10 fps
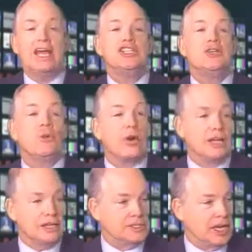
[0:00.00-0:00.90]
and
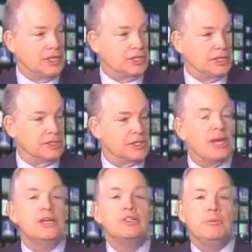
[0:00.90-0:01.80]
Haitian
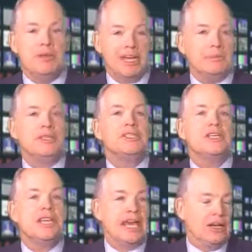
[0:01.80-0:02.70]
organizations to be
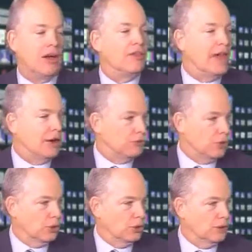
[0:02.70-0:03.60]
able to take on
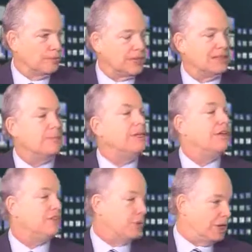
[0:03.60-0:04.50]
that role.
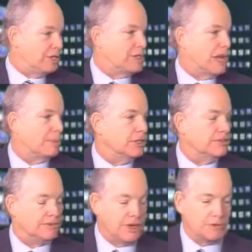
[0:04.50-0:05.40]
And let me give you an
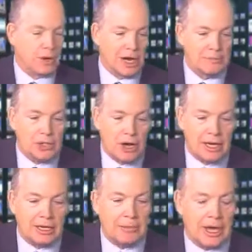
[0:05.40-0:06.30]
example of what
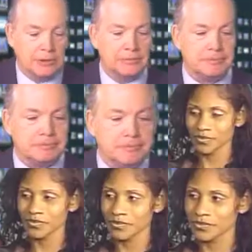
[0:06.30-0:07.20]
I'm talking about.
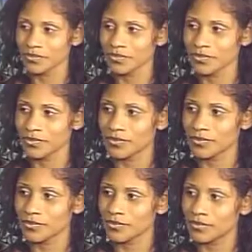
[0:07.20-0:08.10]

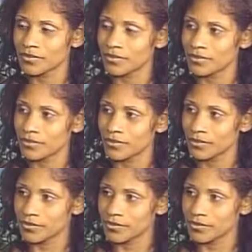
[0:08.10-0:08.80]
USAID